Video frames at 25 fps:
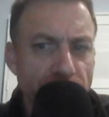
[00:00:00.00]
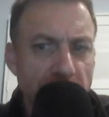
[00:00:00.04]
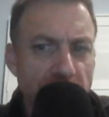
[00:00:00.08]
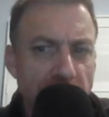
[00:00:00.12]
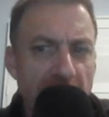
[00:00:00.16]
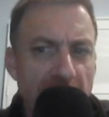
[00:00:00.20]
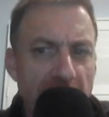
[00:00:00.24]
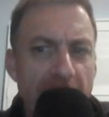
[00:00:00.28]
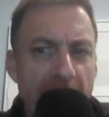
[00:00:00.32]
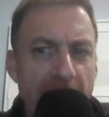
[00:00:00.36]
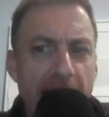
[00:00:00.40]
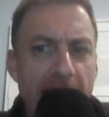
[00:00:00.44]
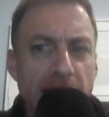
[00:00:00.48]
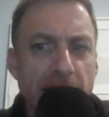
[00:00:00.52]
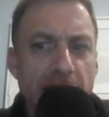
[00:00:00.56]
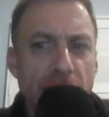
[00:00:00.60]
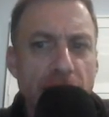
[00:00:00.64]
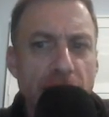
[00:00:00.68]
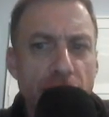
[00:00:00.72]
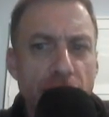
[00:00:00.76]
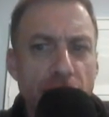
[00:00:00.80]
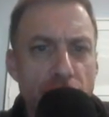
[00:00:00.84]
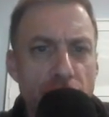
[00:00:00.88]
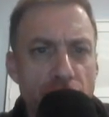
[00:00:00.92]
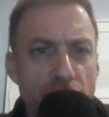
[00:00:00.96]
Add
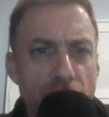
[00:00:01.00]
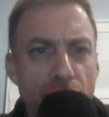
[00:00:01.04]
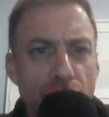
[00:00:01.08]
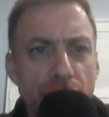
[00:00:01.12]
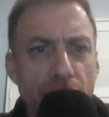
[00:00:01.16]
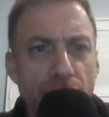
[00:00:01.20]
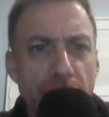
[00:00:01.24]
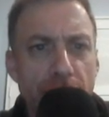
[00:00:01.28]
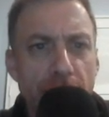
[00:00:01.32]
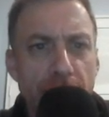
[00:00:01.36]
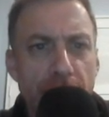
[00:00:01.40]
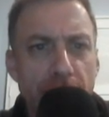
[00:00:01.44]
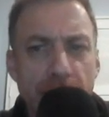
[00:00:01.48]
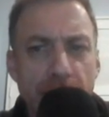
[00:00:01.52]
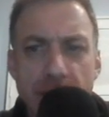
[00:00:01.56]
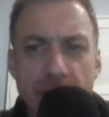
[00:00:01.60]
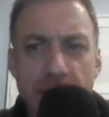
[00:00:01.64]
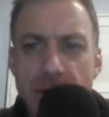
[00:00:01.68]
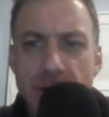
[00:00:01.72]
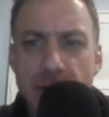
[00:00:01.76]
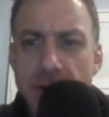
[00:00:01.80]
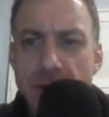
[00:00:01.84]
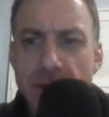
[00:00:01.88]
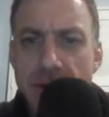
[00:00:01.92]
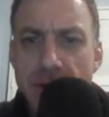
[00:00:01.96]

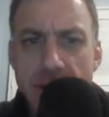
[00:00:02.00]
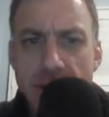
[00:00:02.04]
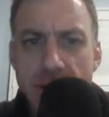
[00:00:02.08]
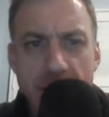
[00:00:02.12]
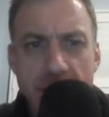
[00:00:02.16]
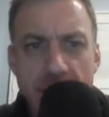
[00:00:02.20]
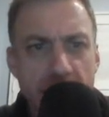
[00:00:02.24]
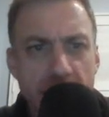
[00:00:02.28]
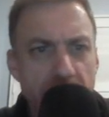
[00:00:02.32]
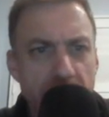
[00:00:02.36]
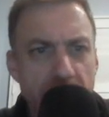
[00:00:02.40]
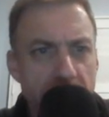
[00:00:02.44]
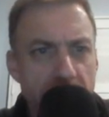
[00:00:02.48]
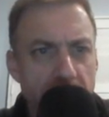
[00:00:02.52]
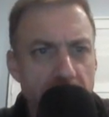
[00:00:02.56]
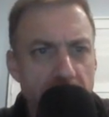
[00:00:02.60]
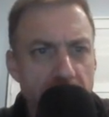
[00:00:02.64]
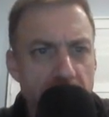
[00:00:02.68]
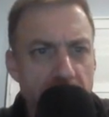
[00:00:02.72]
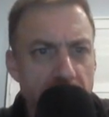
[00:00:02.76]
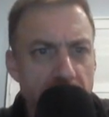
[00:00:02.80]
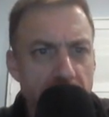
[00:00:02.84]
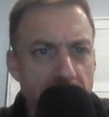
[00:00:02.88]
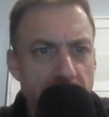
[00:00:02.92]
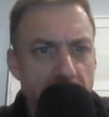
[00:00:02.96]
joins.
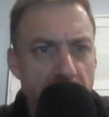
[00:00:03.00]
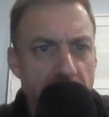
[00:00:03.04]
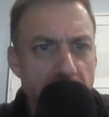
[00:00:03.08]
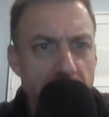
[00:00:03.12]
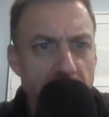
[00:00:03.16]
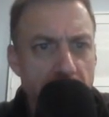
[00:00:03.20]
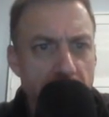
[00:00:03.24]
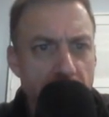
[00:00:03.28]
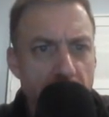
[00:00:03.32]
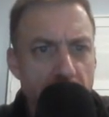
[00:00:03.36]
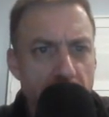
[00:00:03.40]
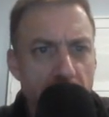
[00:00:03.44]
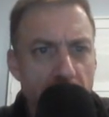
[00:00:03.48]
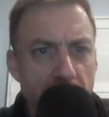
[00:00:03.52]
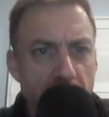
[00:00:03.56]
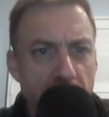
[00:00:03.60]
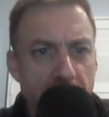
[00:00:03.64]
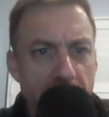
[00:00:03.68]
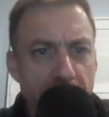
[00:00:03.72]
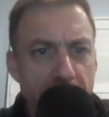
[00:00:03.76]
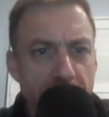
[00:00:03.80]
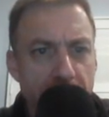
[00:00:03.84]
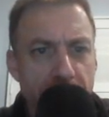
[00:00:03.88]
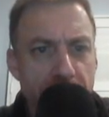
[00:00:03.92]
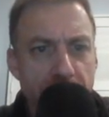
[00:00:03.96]
Probably the
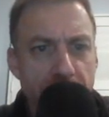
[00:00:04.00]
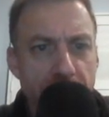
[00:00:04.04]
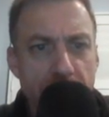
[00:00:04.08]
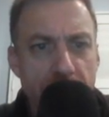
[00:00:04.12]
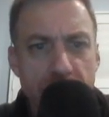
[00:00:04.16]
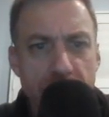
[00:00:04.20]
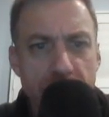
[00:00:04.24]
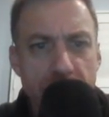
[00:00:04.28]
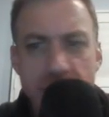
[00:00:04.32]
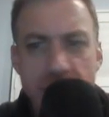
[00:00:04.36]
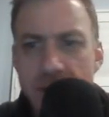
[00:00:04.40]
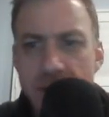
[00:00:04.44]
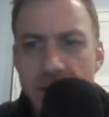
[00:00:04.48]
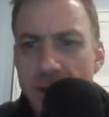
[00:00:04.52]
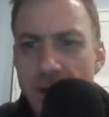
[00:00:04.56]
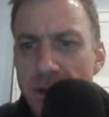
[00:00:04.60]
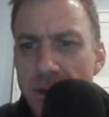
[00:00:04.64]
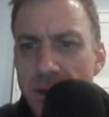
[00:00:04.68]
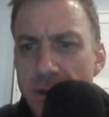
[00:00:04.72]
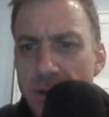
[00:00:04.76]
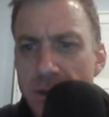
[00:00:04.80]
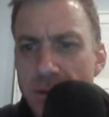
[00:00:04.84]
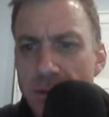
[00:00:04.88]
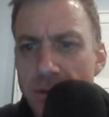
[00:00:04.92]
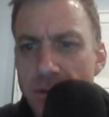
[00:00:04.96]
furthest I
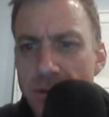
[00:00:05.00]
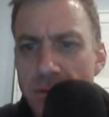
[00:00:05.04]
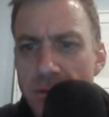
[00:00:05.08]
can.